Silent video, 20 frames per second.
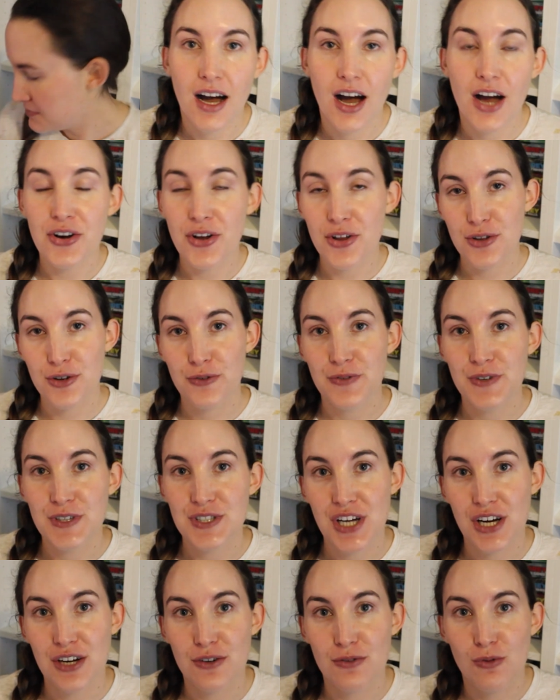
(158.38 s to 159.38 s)
Another
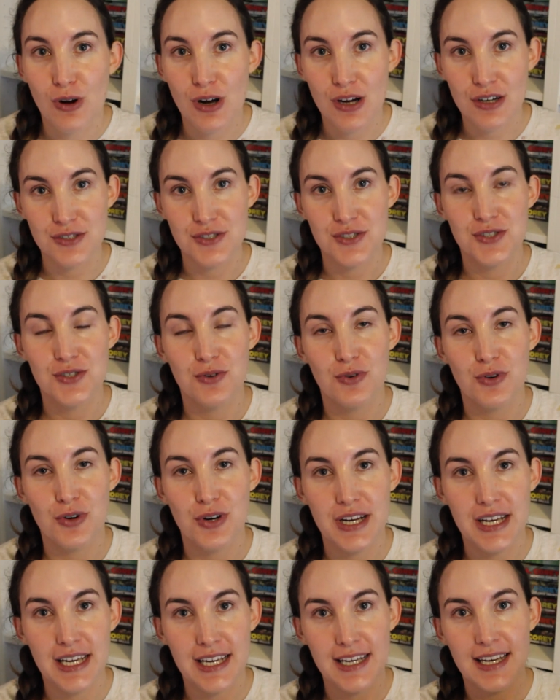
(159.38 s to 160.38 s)
fish out of water
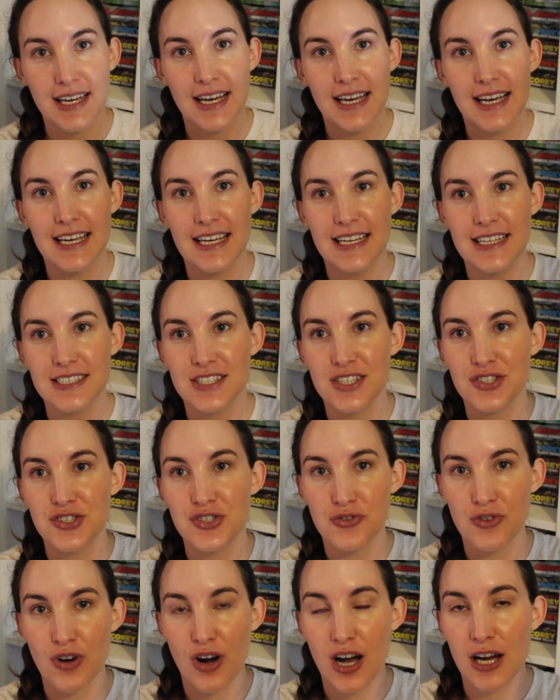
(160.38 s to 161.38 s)
story is
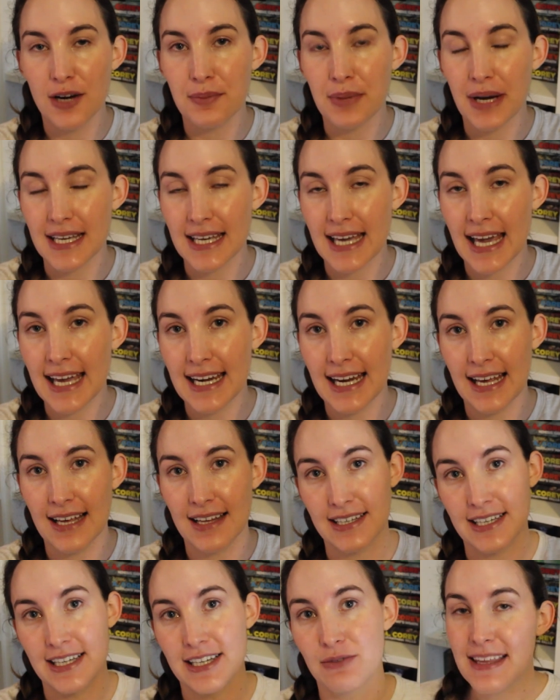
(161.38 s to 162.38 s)
Jaran by Kate
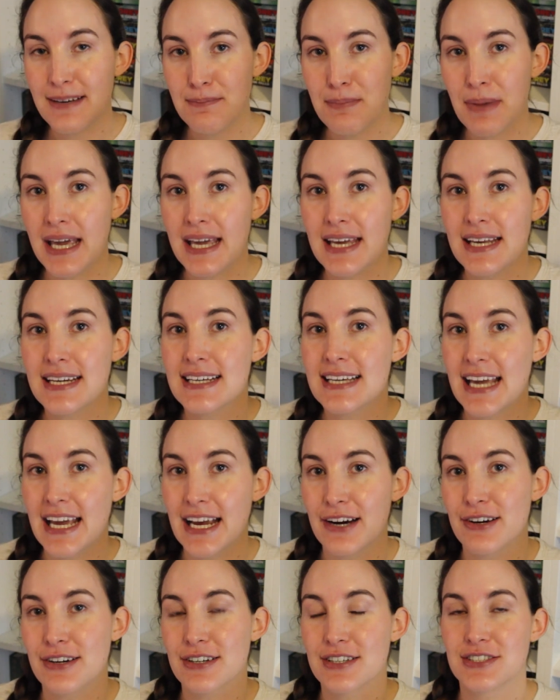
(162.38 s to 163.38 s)
Elliott. The main
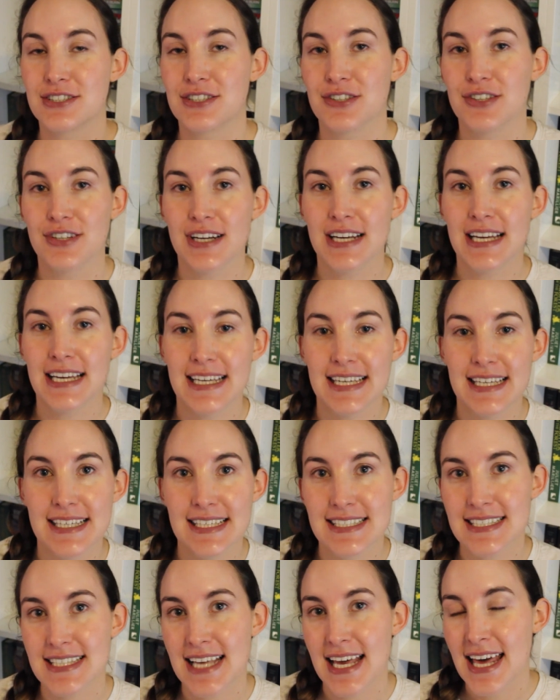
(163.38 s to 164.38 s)
character
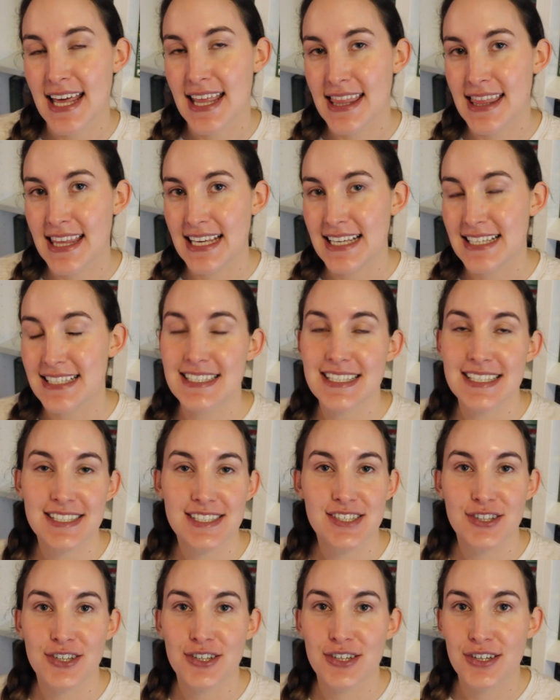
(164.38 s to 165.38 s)
is the
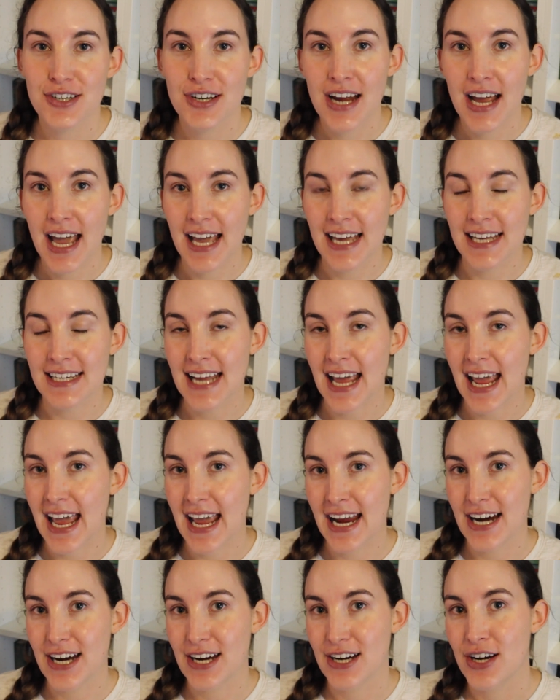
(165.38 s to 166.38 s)
sister and
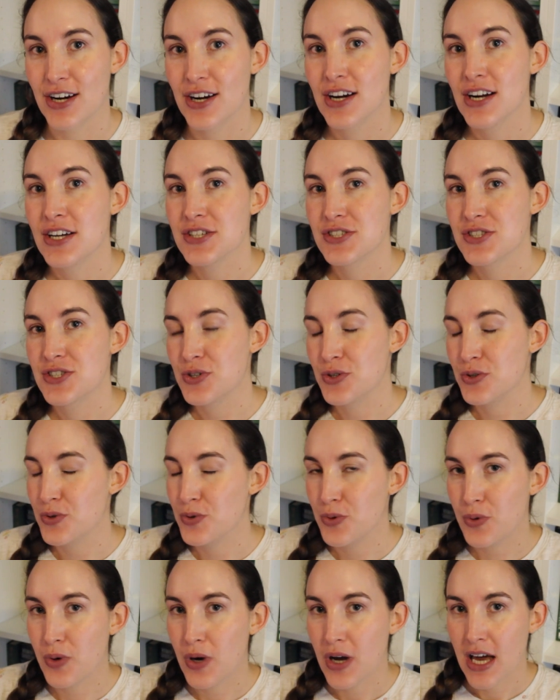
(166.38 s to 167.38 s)
heir
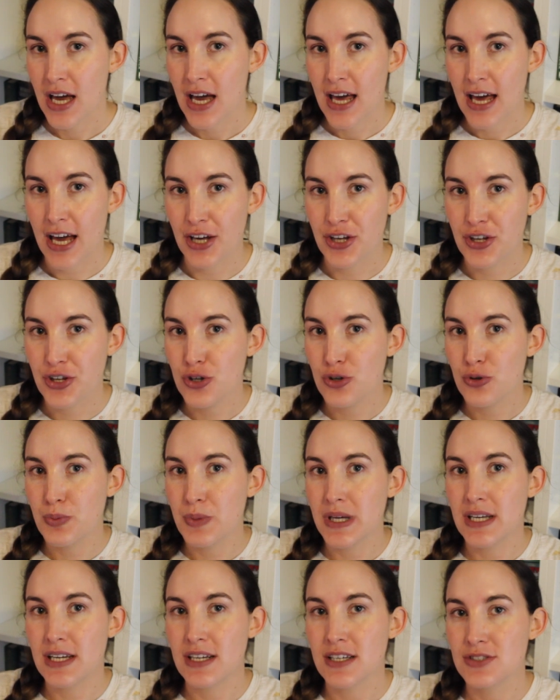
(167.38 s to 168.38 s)
to a
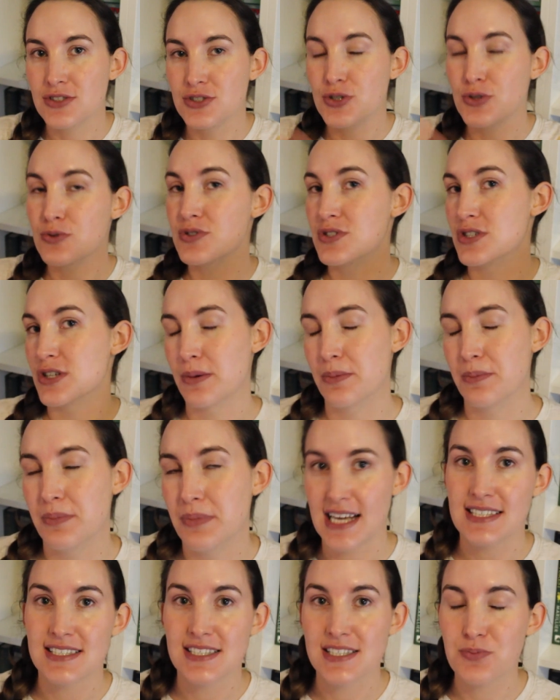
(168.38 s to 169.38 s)
human dukedom.
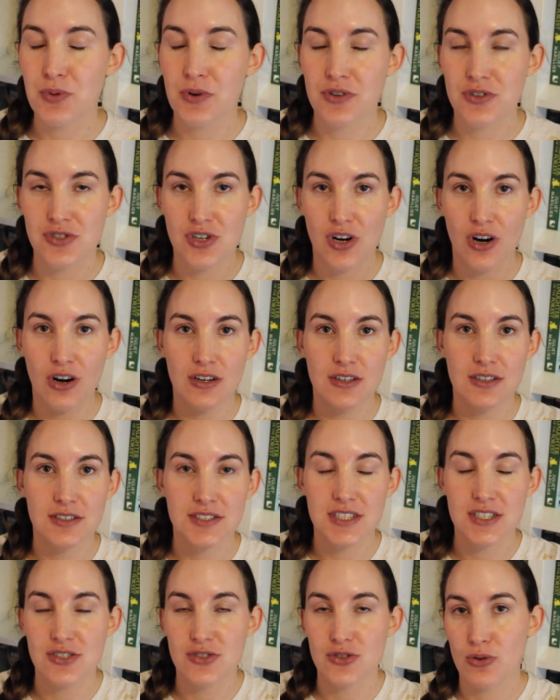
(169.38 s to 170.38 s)
Tess's brother
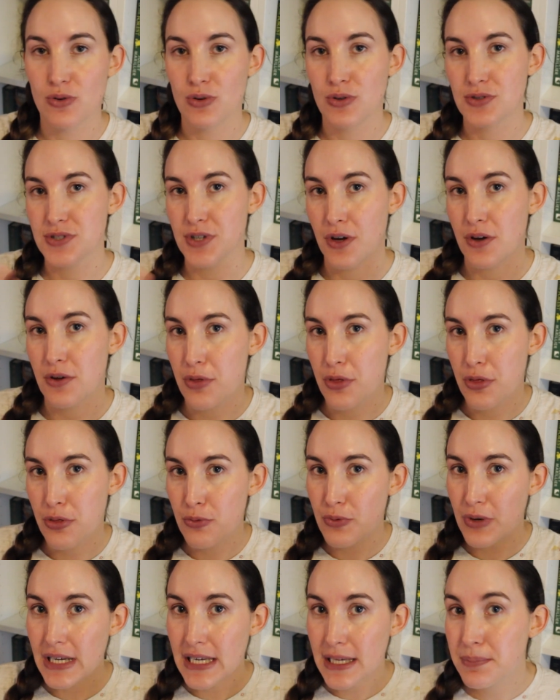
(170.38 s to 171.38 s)
Charles controls
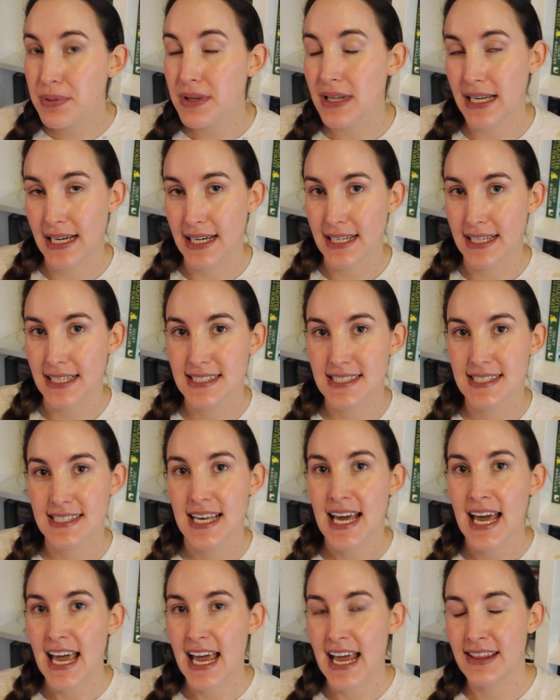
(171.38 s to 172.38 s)
3 planets
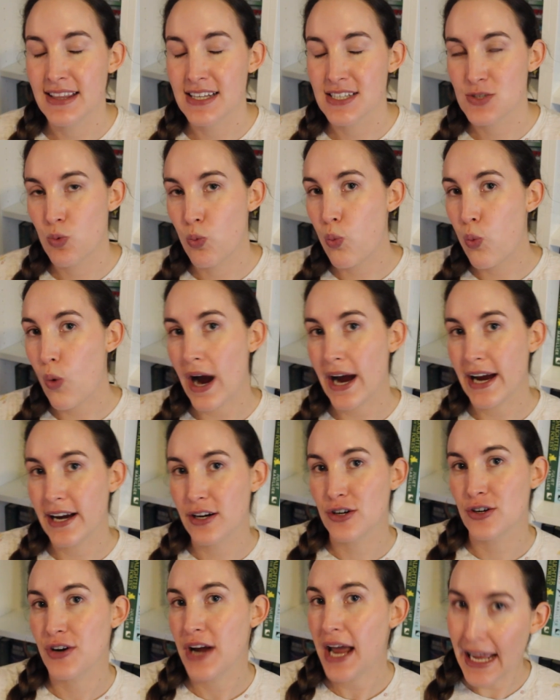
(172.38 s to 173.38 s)
in this
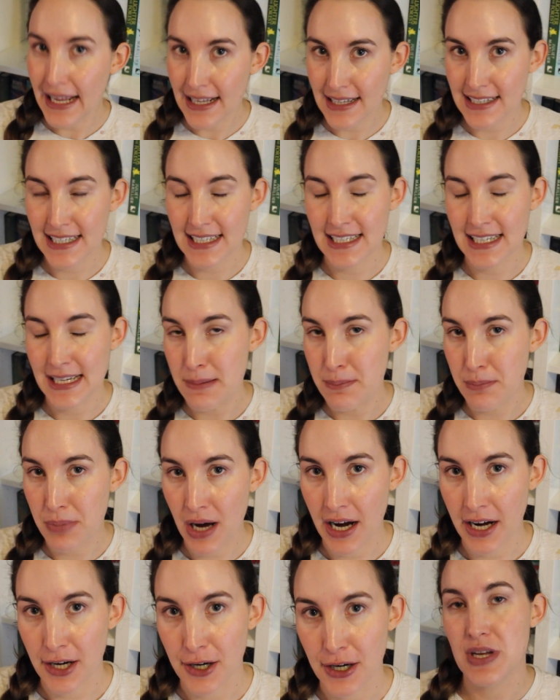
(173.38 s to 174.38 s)
wider alien
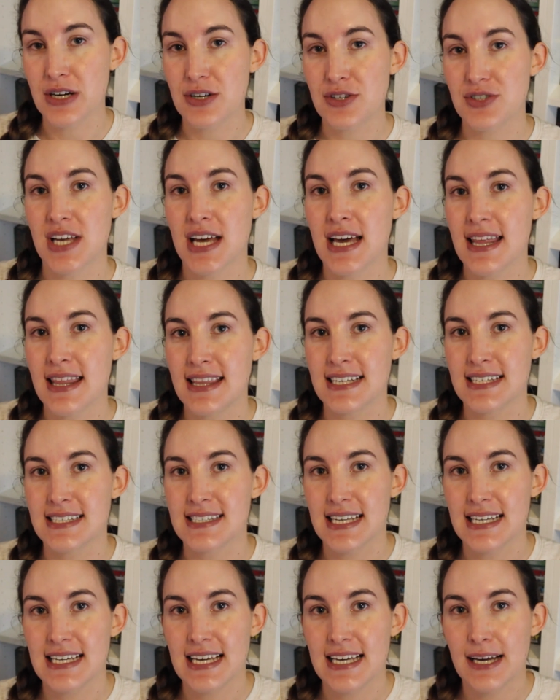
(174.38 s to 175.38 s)
empire. There's
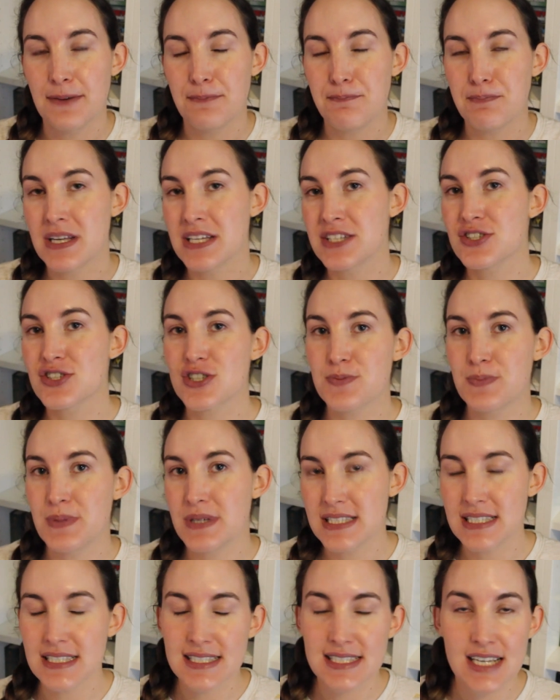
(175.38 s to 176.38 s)
this
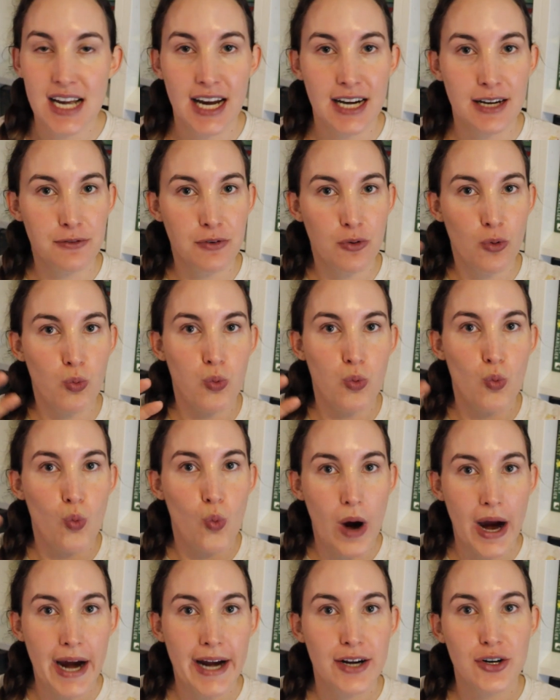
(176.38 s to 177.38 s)
interspecies kind of
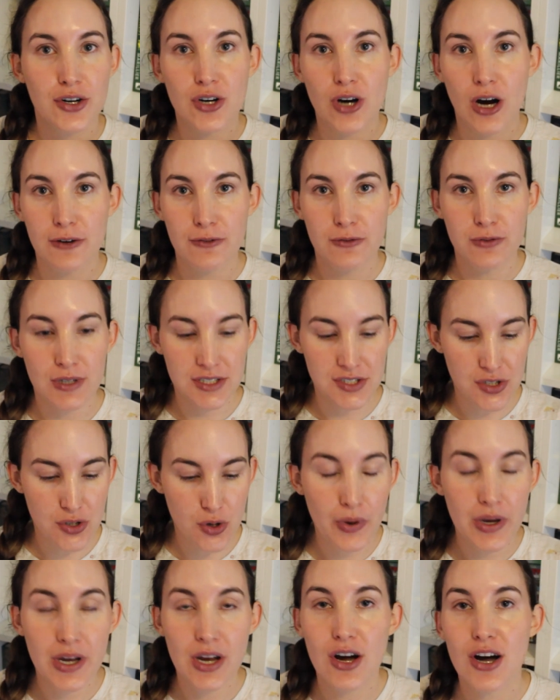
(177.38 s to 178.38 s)
wider conflict
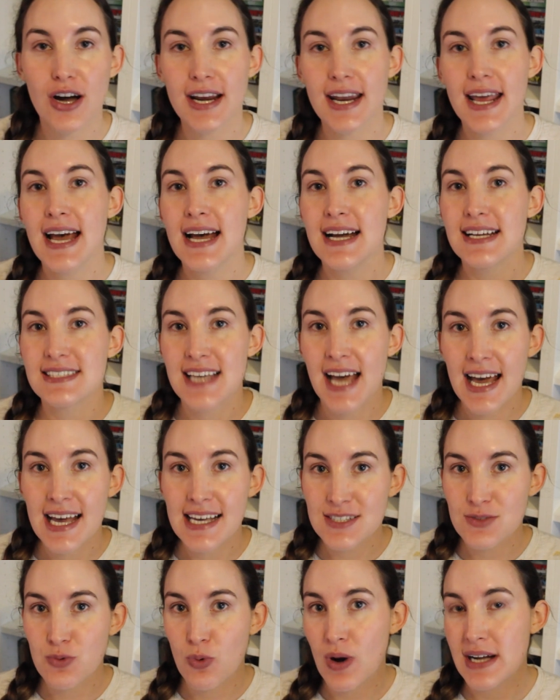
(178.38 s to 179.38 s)
going on.
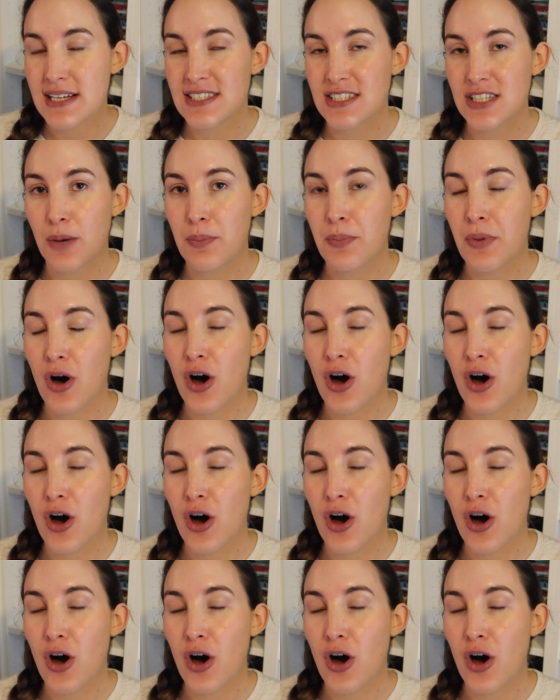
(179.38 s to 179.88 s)
Tess winds up